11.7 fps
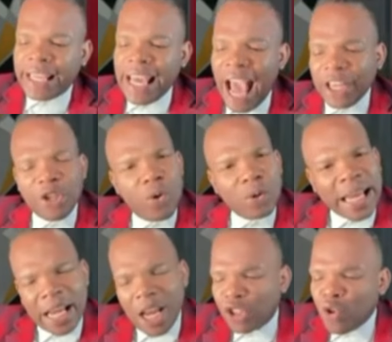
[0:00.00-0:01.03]
can you
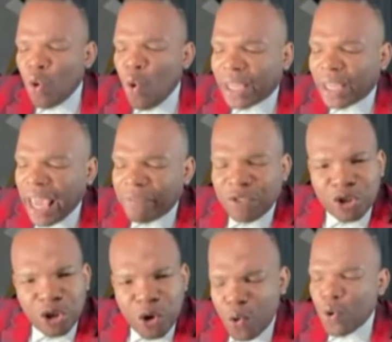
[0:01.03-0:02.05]
tell us who
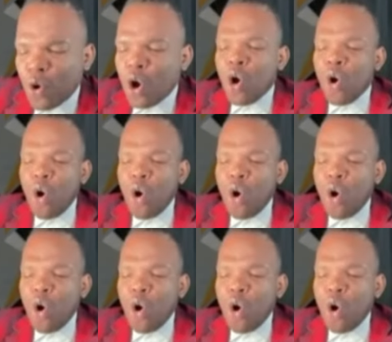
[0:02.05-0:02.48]
gives you,